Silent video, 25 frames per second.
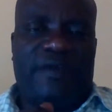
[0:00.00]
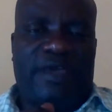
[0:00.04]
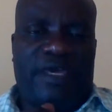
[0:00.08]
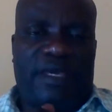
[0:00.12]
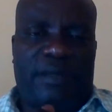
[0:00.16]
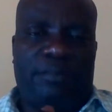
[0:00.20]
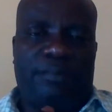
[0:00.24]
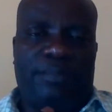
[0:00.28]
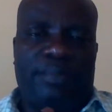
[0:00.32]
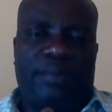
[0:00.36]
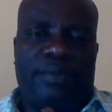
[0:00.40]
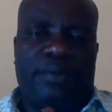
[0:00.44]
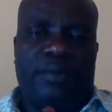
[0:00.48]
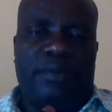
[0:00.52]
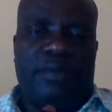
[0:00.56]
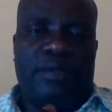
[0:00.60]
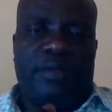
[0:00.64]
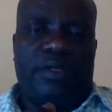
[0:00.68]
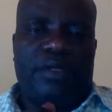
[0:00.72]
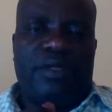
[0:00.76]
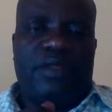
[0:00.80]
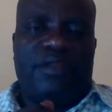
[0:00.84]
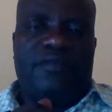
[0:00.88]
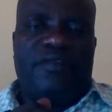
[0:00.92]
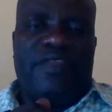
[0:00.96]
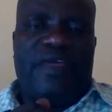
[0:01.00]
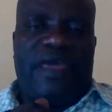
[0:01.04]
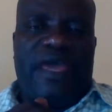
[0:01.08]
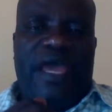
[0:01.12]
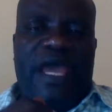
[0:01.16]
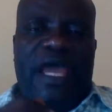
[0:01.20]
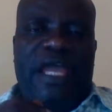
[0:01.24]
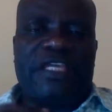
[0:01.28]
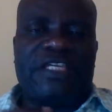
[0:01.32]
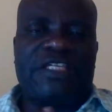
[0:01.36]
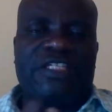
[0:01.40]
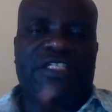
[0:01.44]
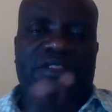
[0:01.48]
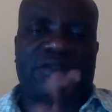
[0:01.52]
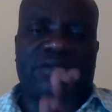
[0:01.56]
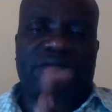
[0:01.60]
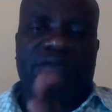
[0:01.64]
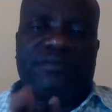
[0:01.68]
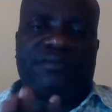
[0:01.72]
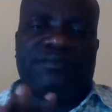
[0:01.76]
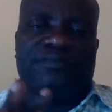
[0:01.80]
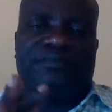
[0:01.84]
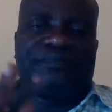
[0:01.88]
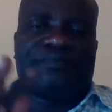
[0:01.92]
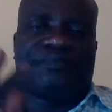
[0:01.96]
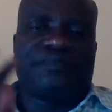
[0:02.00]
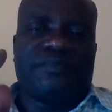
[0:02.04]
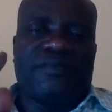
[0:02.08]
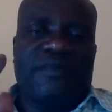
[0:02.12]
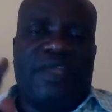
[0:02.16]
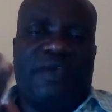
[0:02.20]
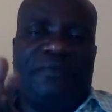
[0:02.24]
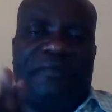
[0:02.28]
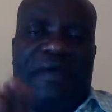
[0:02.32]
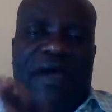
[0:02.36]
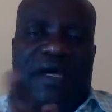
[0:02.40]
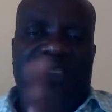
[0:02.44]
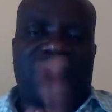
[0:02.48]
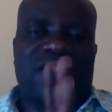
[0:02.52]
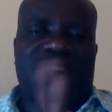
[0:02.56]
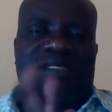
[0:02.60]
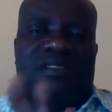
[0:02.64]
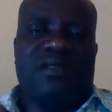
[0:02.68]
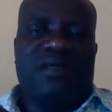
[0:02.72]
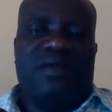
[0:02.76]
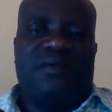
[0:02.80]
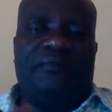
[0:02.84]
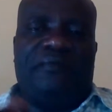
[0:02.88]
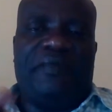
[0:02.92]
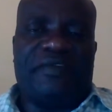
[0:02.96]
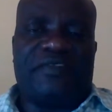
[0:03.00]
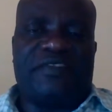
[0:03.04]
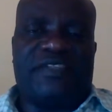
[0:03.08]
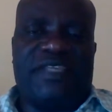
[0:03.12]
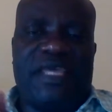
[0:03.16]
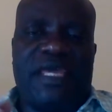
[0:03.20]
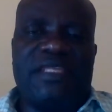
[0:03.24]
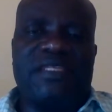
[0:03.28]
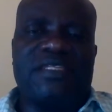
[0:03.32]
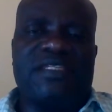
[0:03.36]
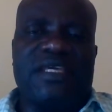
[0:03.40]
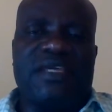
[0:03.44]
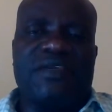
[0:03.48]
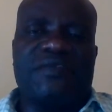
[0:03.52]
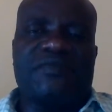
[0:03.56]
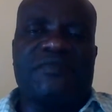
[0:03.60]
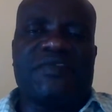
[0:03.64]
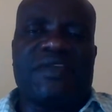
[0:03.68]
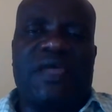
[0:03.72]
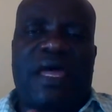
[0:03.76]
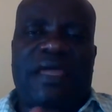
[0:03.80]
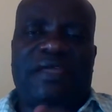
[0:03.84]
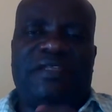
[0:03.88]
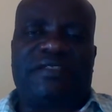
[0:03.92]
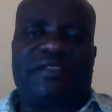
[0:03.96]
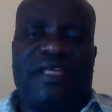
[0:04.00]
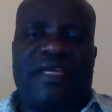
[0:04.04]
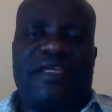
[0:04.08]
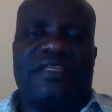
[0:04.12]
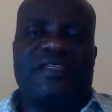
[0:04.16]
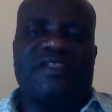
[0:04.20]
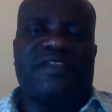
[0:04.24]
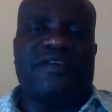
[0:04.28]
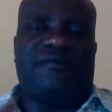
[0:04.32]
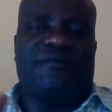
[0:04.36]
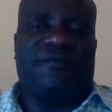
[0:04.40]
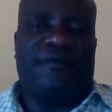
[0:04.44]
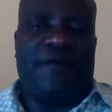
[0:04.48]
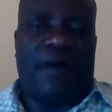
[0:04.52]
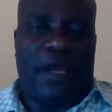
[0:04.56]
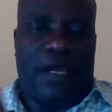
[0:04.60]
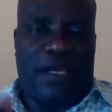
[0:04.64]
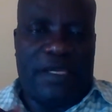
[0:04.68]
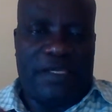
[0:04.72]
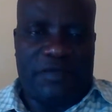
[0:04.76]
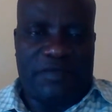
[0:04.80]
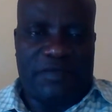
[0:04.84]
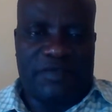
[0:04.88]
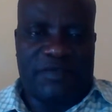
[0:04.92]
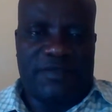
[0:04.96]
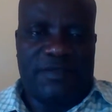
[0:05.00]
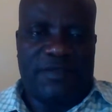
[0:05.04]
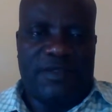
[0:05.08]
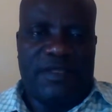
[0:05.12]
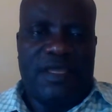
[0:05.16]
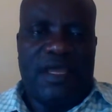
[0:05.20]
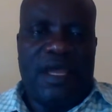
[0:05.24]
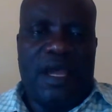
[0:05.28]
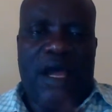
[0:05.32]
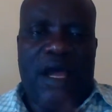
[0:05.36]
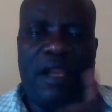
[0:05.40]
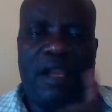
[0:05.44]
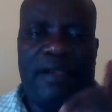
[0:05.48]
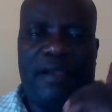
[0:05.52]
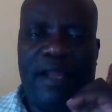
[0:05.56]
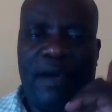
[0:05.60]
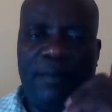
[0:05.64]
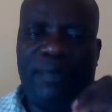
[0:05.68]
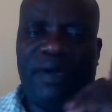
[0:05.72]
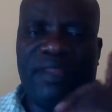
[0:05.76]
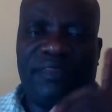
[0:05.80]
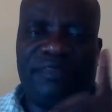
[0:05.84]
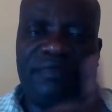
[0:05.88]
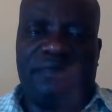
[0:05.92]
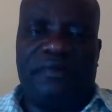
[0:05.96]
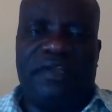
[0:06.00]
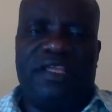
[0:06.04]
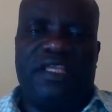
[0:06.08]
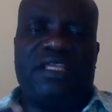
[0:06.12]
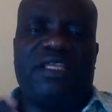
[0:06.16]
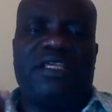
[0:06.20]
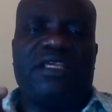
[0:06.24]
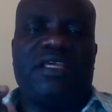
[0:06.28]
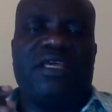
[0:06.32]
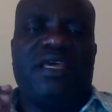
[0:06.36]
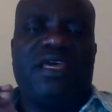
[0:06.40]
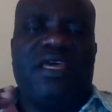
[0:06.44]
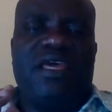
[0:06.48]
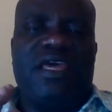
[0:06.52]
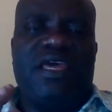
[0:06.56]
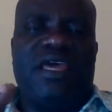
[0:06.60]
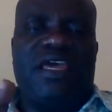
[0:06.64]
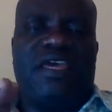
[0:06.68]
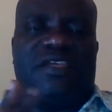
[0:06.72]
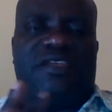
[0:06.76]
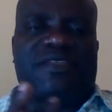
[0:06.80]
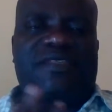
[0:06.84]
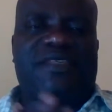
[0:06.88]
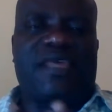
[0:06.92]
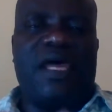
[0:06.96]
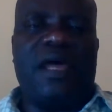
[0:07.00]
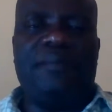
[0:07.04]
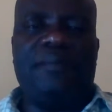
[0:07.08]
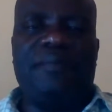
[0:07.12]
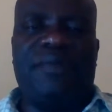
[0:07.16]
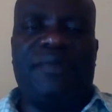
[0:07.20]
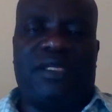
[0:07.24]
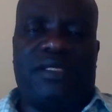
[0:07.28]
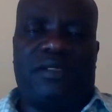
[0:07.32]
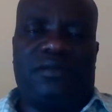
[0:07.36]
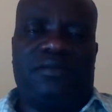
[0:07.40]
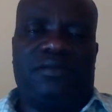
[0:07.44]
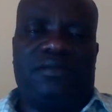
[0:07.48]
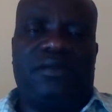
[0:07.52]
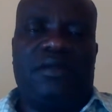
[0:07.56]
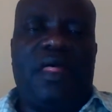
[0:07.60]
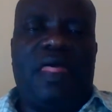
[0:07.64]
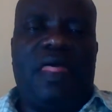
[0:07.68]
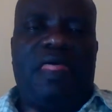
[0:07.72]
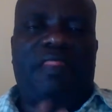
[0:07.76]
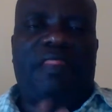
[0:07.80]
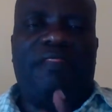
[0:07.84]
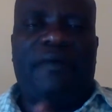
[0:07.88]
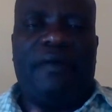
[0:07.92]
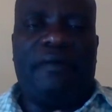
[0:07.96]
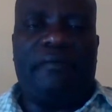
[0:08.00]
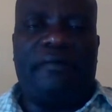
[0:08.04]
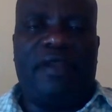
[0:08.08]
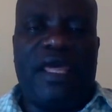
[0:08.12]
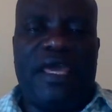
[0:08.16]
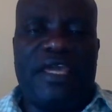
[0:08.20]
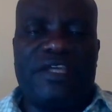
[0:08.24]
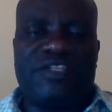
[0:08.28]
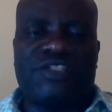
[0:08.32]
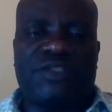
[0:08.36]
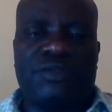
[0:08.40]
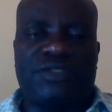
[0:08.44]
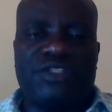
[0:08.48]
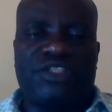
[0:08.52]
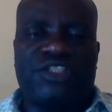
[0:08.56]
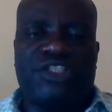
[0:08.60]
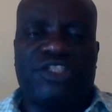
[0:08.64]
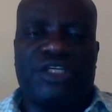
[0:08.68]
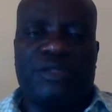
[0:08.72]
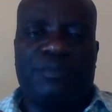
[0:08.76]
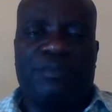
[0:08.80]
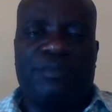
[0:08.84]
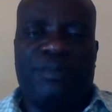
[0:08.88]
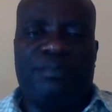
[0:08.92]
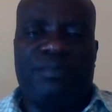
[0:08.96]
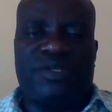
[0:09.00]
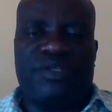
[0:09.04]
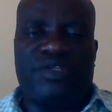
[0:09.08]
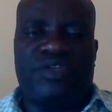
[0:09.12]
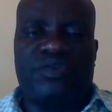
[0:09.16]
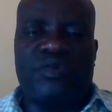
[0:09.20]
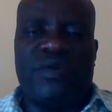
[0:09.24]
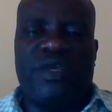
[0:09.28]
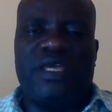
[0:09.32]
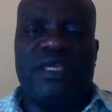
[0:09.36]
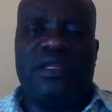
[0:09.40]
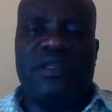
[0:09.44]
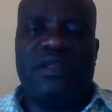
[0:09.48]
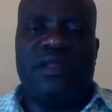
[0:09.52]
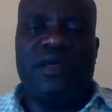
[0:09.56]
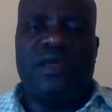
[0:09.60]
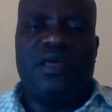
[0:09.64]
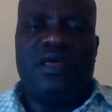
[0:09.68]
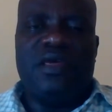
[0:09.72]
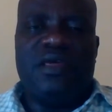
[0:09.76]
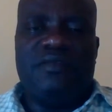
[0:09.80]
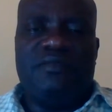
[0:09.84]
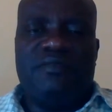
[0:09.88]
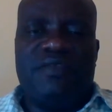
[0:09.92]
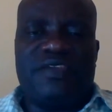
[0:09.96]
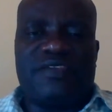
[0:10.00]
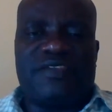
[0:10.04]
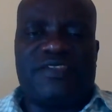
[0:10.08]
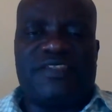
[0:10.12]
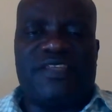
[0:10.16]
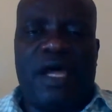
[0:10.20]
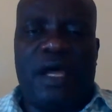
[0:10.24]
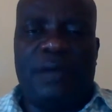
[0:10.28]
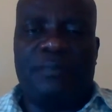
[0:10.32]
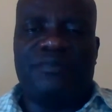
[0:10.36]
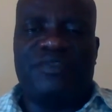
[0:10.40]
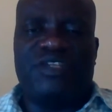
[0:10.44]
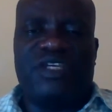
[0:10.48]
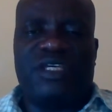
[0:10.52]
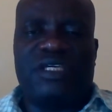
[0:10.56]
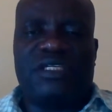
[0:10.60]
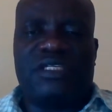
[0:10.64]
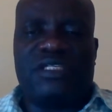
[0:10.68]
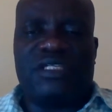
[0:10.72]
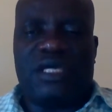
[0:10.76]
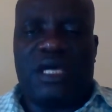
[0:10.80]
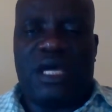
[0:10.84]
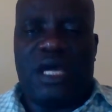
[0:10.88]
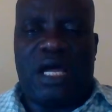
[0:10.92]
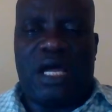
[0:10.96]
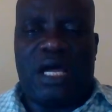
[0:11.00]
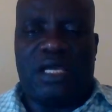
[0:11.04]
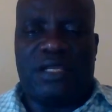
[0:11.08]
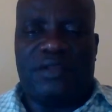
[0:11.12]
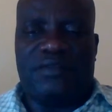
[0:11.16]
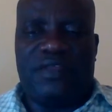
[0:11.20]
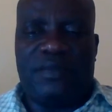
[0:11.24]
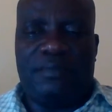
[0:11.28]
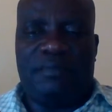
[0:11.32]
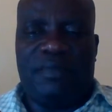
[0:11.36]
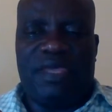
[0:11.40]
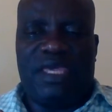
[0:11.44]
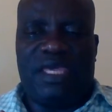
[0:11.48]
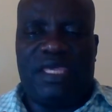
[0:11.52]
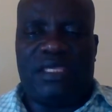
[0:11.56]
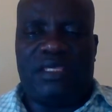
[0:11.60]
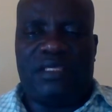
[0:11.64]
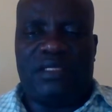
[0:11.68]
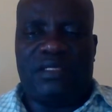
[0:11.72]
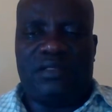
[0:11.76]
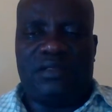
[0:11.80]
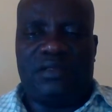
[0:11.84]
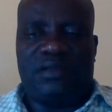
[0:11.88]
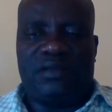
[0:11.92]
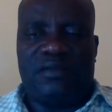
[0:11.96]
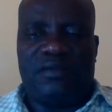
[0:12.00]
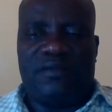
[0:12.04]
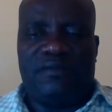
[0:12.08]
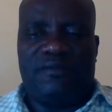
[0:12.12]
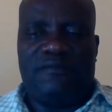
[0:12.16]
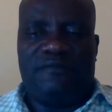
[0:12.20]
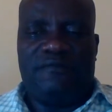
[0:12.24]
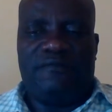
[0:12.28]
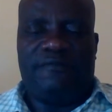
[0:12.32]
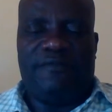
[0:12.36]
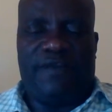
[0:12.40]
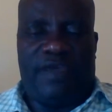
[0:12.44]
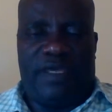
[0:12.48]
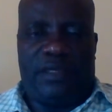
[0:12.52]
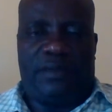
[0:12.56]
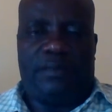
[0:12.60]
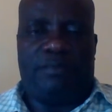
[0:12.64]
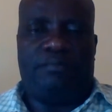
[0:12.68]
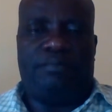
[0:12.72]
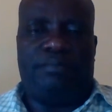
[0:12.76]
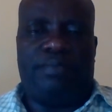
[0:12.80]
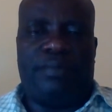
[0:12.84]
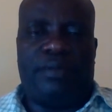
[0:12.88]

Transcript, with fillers: verb, the action that the sentence identifies. And number three, examine the relationship between the subject and the main verb.